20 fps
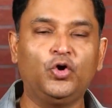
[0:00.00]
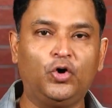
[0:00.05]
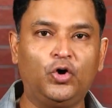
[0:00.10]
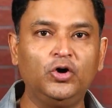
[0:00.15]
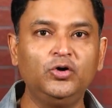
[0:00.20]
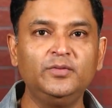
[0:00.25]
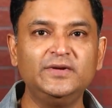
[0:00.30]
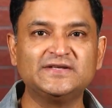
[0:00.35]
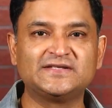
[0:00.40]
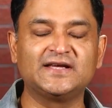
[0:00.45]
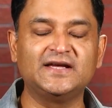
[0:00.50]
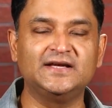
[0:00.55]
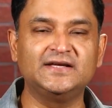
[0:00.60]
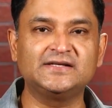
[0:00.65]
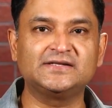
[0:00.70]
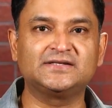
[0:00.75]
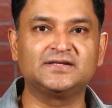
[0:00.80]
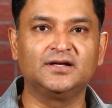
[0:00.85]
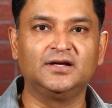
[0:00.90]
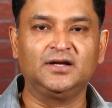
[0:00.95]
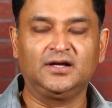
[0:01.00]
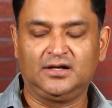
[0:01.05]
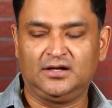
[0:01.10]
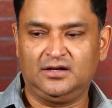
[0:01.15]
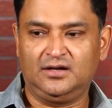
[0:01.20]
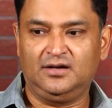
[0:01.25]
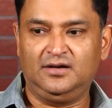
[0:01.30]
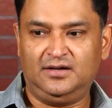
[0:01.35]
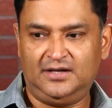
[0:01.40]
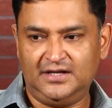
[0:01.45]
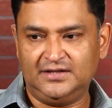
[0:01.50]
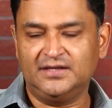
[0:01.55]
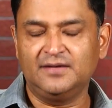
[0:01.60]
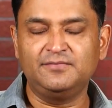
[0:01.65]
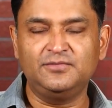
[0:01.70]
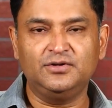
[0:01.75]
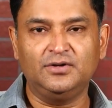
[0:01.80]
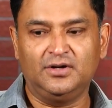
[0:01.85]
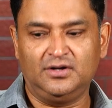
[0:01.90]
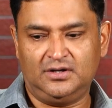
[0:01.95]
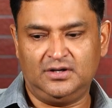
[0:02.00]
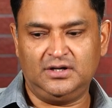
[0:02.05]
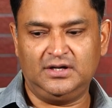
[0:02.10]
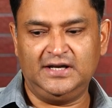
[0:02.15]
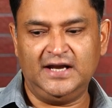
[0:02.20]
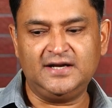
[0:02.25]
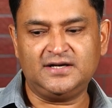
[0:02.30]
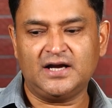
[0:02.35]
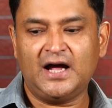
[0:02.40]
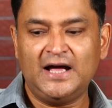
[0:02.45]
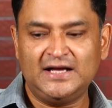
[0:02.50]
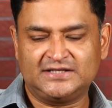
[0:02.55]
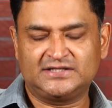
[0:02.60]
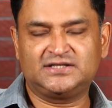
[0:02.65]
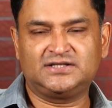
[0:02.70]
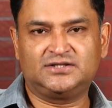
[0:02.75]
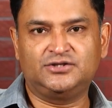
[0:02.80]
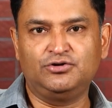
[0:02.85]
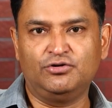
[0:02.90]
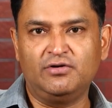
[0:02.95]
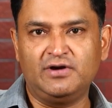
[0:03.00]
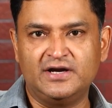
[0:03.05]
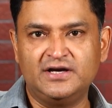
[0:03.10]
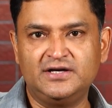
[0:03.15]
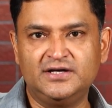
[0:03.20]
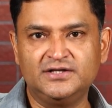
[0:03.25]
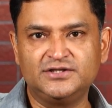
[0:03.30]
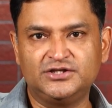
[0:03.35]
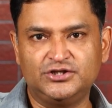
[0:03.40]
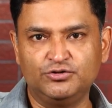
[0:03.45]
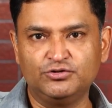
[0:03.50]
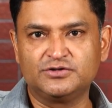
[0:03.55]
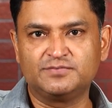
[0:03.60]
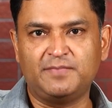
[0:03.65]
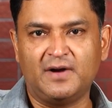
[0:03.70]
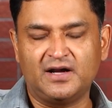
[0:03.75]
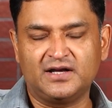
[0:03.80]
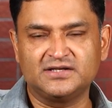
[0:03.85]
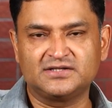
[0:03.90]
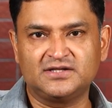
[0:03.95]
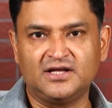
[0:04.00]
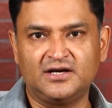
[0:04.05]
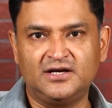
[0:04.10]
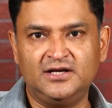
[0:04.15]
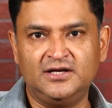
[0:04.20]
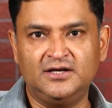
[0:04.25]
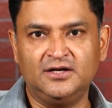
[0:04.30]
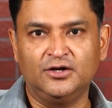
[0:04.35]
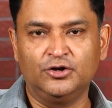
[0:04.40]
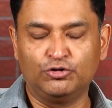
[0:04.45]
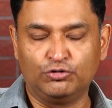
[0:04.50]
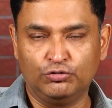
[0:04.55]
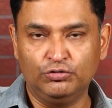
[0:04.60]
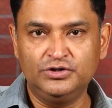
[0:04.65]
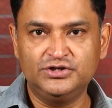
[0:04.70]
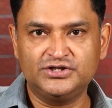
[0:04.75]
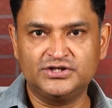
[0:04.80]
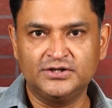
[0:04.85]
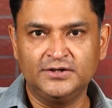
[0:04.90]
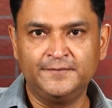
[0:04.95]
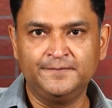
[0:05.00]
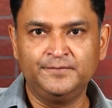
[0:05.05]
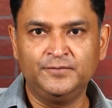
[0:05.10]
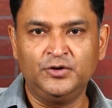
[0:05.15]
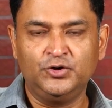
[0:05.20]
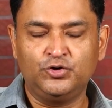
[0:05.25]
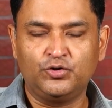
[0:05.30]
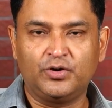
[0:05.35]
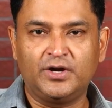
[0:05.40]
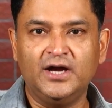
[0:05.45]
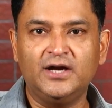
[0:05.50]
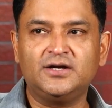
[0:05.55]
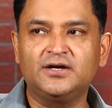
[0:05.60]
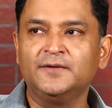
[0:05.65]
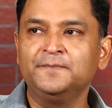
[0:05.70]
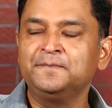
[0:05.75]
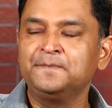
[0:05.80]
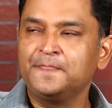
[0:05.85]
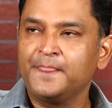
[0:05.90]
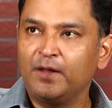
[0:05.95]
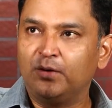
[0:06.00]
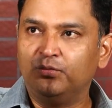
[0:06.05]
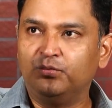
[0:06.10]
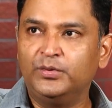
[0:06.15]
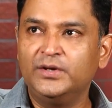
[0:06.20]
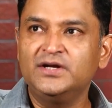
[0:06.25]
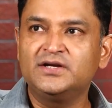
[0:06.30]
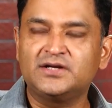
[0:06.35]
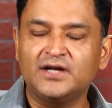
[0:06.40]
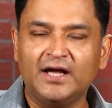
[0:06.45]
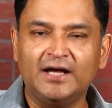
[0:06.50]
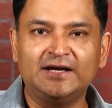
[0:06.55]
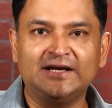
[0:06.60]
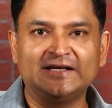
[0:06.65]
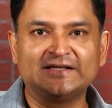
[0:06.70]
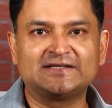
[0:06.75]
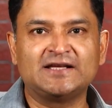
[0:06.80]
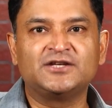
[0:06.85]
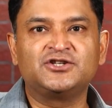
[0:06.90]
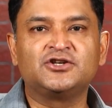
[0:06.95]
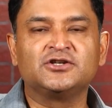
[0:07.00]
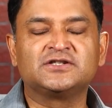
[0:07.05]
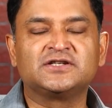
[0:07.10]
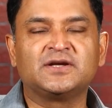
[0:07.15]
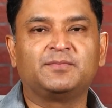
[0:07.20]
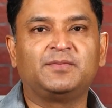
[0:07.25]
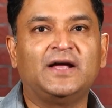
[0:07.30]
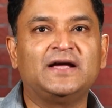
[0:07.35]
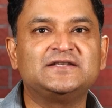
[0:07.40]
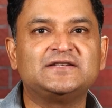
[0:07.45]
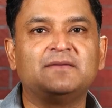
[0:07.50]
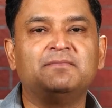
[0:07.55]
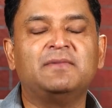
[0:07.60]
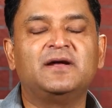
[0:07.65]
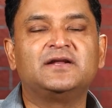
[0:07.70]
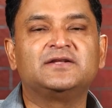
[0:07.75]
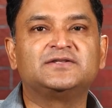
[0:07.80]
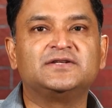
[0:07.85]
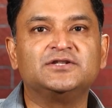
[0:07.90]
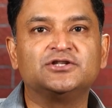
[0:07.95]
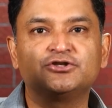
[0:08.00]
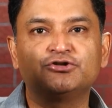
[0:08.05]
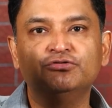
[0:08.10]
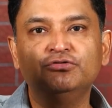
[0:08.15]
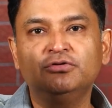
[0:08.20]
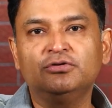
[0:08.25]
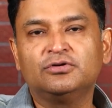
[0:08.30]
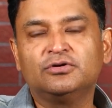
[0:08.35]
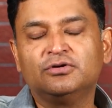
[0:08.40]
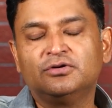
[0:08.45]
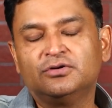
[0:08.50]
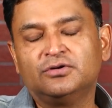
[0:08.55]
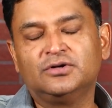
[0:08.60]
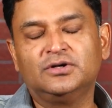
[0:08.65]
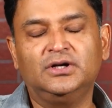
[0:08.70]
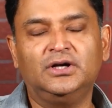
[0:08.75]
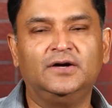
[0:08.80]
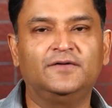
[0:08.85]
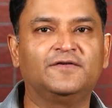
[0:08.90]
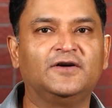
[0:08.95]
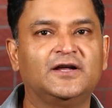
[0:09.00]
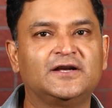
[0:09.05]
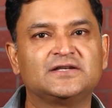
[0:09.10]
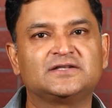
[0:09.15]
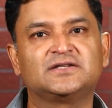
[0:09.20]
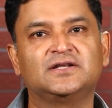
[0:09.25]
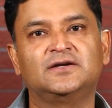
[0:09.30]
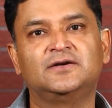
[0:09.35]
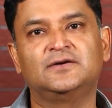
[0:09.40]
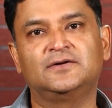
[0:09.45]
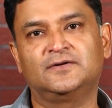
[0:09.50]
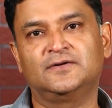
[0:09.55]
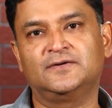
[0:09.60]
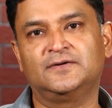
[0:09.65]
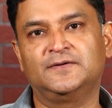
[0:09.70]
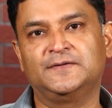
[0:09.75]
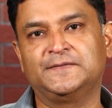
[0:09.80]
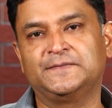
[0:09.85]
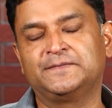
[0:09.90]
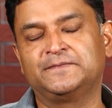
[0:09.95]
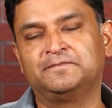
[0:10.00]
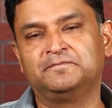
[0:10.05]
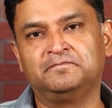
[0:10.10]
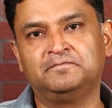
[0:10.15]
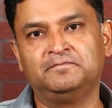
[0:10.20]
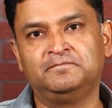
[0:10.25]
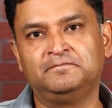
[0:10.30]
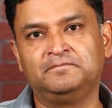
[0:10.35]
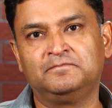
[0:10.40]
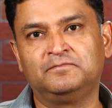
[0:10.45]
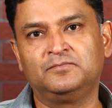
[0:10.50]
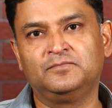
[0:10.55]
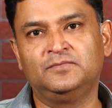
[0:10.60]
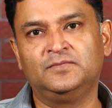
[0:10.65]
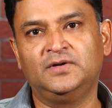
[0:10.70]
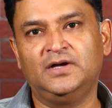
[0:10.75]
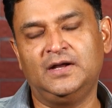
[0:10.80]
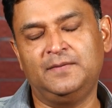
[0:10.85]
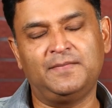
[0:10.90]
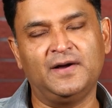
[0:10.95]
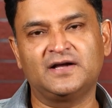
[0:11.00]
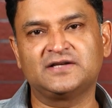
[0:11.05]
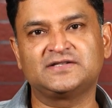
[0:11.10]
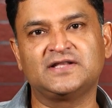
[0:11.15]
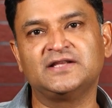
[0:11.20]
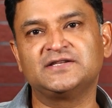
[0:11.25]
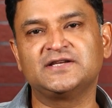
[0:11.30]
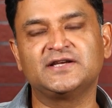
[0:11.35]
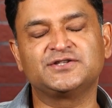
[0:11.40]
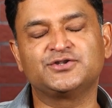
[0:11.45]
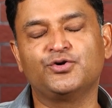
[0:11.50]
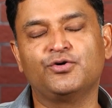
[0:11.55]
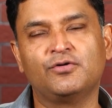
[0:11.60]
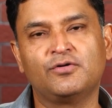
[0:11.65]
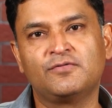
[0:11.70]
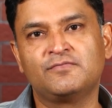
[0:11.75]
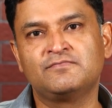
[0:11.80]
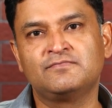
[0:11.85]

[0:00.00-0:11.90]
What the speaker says: All we say is, let us, Indians use Pakistani roads to get wheat and essential supplies and medicines to Afghanistan. And Pakistan says no.